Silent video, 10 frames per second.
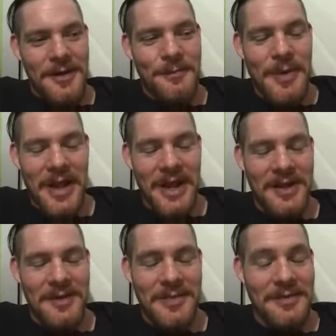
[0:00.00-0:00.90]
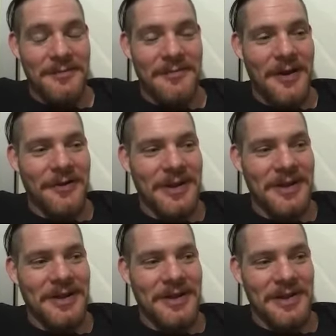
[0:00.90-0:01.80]
but it can be
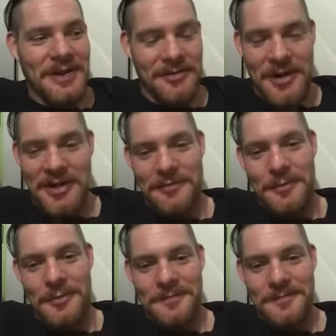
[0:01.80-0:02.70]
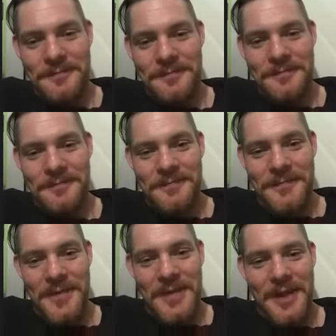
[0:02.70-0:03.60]
very stressful.
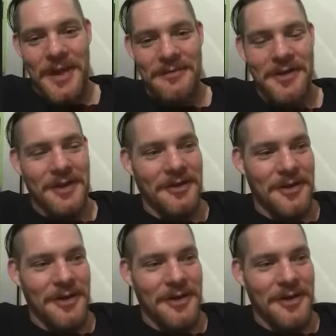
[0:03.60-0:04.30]
I think